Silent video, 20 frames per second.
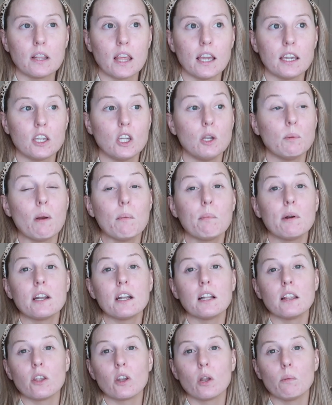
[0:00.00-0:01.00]
like you remember it
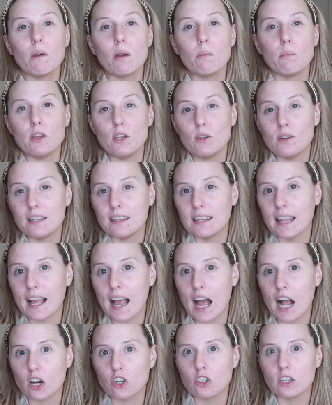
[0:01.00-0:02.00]
a little bit, but you didn't like
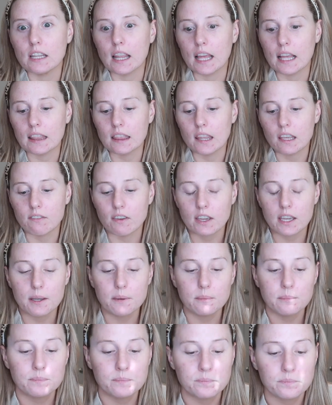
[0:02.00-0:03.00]
actually like live it.